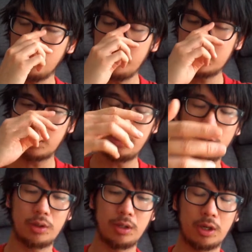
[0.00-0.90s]
You know, these
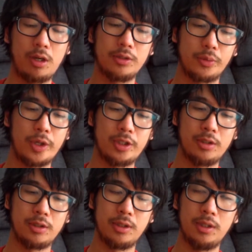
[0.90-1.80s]
are the kinds of
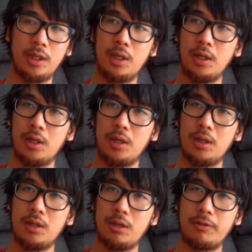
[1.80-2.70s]
questions that
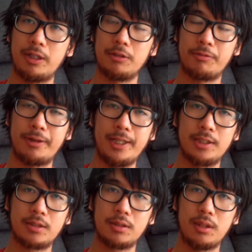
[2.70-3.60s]
I've had to
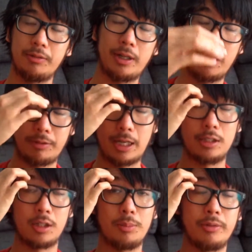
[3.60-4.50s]
face, I've
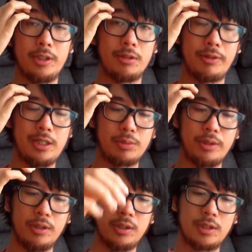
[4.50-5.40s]
had to come face to face
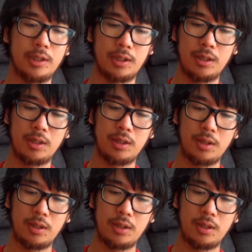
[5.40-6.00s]
with, and it's like,